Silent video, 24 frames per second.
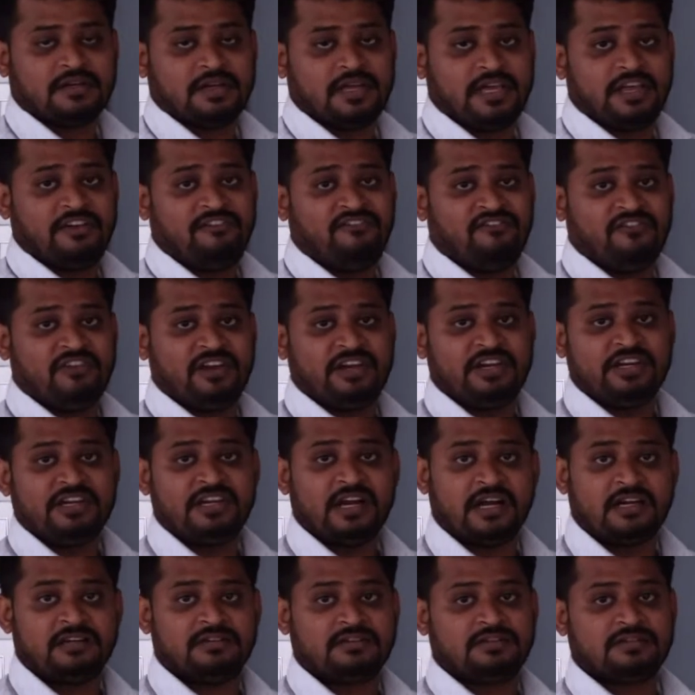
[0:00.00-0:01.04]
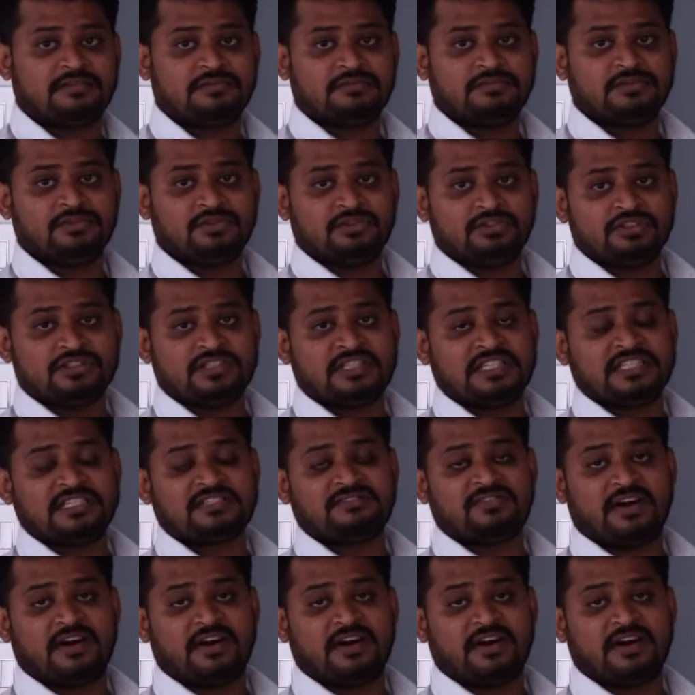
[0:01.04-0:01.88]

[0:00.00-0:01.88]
If we didn't use this